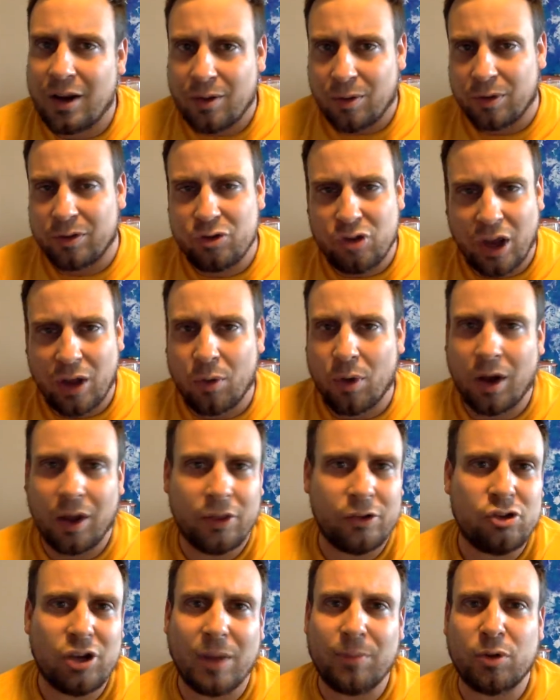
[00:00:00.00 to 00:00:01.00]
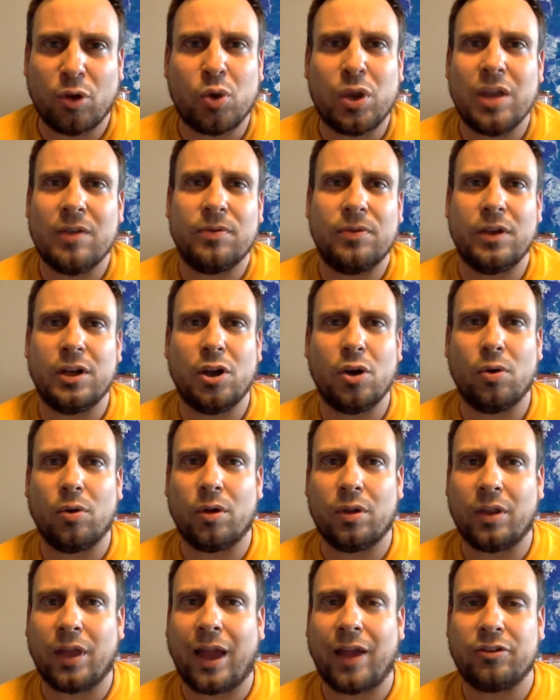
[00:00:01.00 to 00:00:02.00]
with the James O'Keefe video
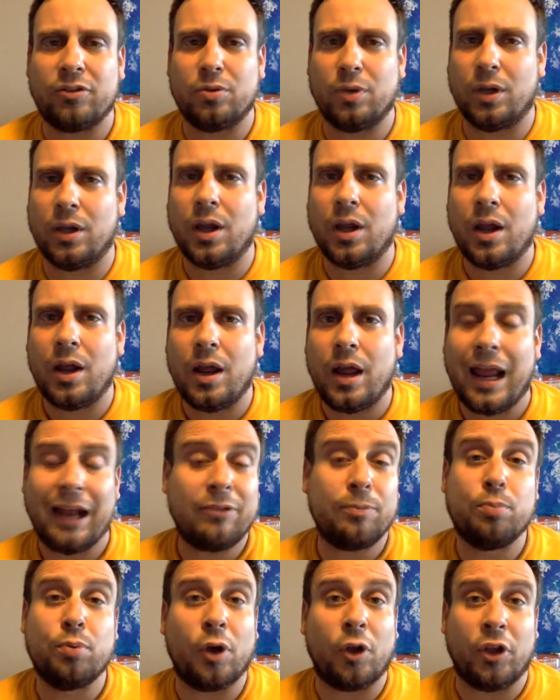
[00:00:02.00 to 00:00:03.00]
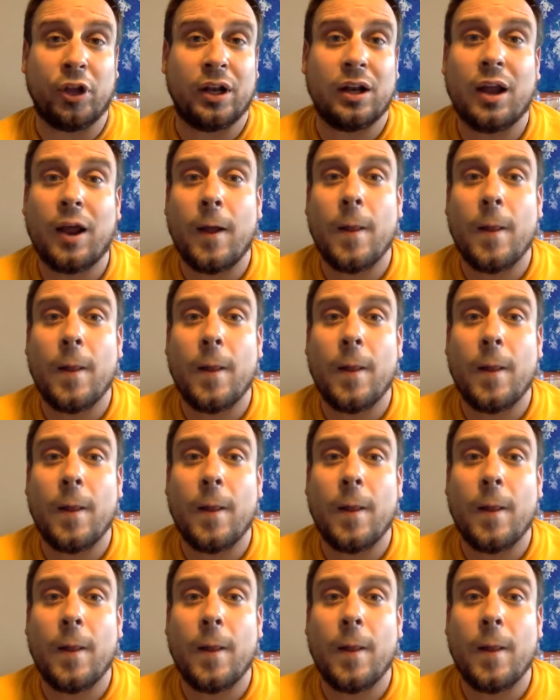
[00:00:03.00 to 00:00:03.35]
last week. It's brilliant.